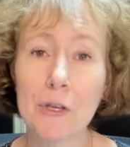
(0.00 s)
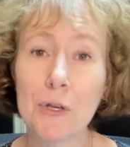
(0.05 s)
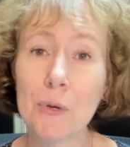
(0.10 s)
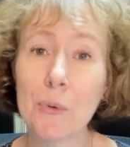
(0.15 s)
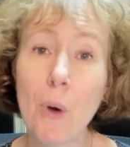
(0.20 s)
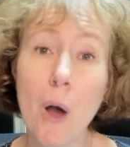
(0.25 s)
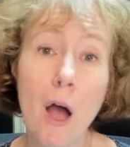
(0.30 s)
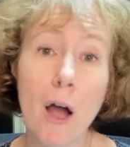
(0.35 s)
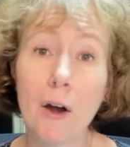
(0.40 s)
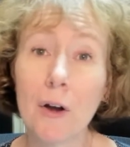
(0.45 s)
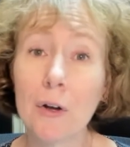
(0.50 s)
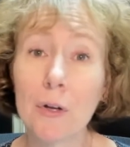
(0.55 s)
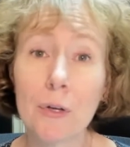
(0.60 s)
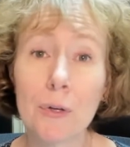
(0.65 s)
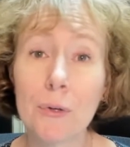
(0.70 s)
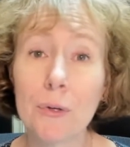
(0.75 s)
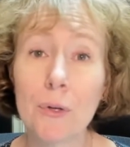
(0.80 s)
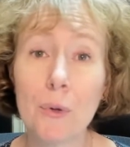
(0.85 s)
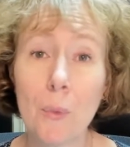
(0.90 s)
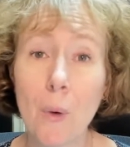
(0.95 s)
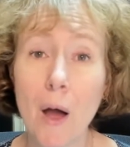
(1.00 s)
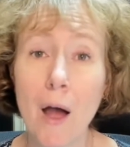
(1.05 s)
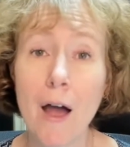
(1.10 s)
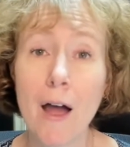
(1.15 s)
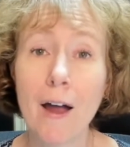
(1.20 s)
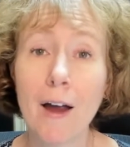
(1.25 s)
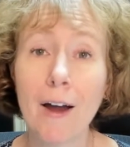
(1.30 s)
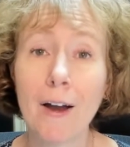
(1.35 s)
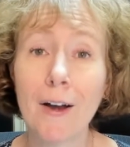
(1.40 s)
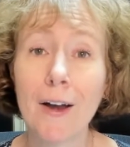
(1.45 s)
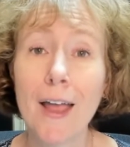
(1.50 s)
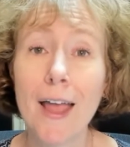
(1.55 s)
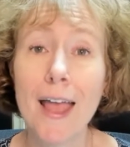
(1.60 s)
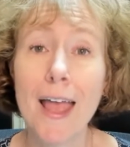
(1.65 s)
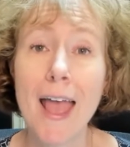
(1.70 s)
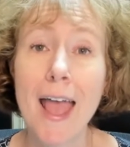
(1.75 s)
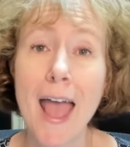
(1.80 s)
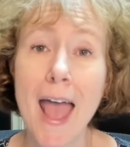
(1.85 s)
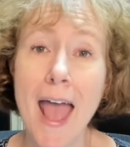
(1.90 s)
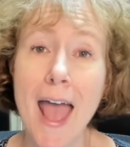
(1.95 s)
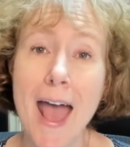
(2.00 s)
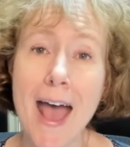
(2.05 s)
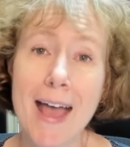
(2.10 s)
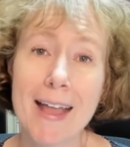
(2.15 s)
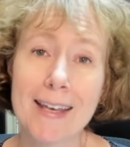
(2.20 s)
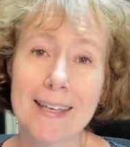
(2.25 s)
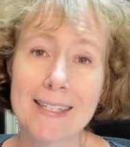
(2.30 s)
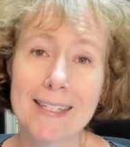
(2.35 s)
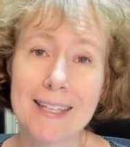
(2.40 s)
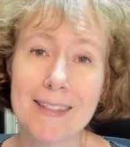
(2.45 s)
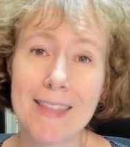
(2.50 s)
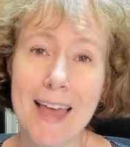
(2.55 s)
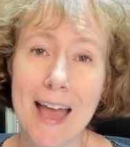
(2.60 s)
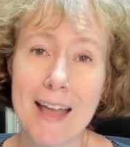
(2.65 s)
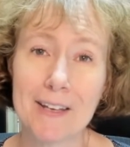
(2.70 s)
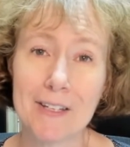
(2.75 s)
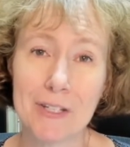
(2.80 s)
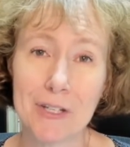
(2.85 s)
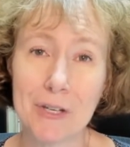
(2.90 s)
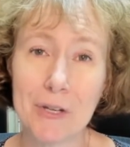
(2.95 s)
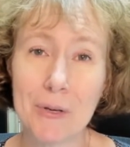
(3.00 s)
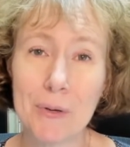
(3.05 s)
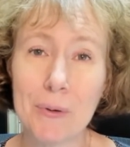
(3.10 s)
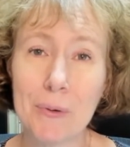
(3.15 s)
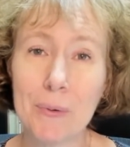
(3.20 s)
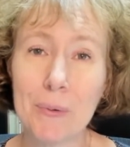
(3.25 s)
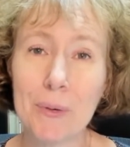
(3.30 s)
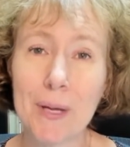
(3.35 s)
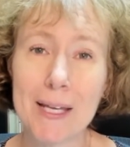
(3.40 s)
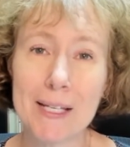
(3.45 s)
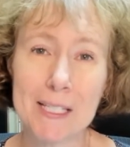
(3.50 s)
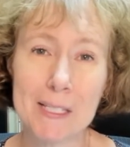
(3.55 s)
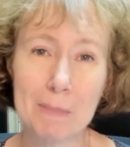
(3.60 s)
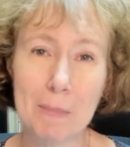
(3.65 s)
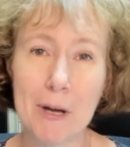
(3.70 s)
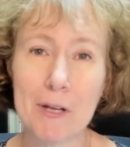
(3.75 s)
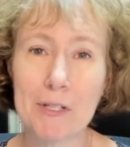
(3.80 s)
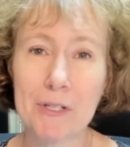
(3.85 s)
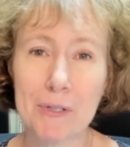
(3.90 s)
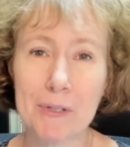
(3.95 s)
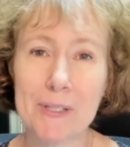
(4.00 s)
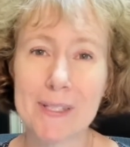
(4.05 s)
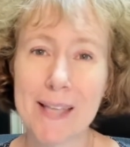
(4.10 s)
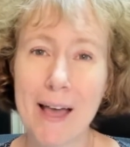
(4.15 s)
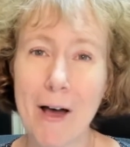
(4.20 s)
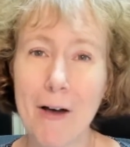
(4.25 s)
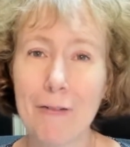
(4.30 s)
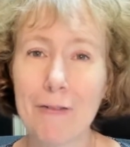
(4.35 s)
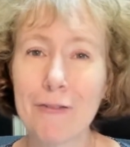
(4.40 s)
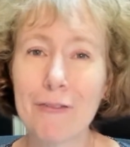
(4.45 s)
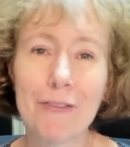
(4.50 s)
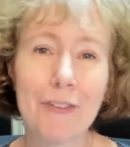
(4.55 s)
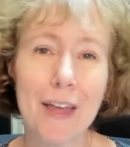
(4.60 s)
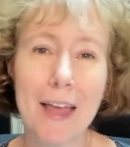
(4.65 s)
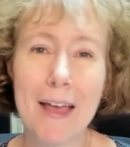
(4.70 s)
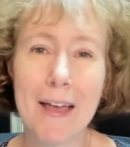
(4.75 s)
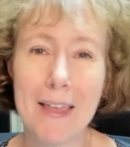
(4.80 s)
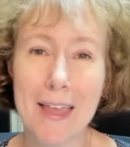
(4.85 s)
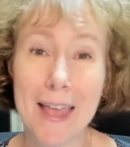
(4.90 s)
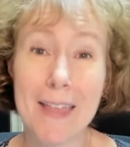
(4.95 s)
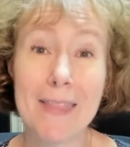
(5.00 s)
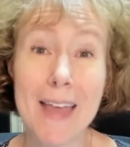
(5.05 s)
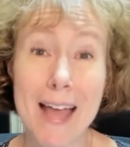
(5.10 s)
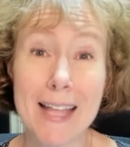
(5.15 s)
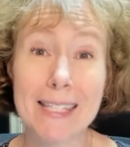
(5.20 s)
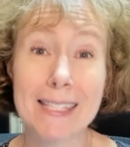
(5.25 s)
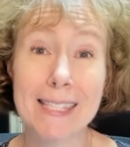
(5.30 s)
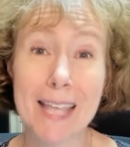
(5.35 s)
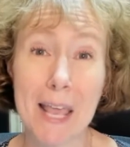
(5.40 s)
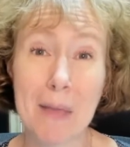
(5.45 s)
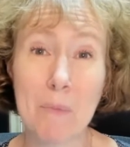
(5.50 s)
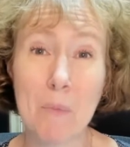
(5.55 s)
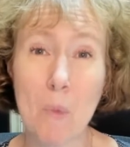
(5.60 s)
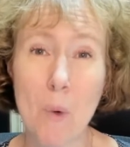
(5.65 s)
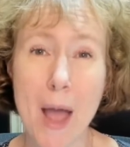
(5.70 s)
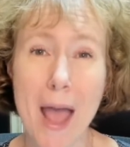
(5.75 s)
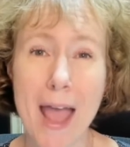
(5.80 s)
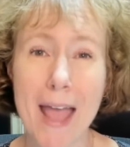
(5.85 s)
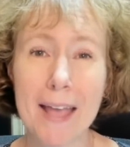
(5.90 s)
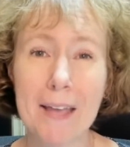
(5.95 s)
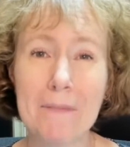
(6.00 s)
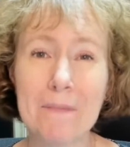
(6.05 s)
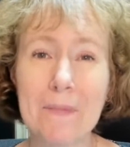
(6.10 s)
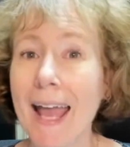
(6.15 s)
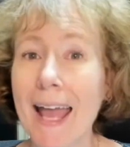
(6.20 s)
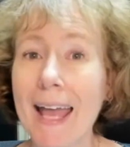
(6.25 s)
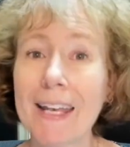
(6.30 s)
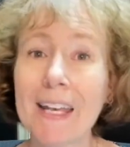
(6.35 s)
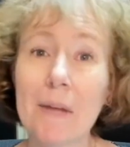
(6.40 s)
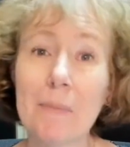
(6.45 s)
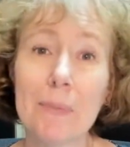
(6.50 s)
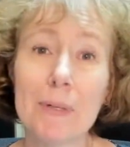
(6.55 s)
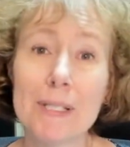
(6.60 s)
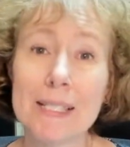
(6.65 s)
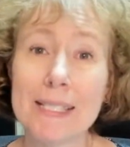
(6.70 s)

you are who you are, and that you express yourself in that same way. And number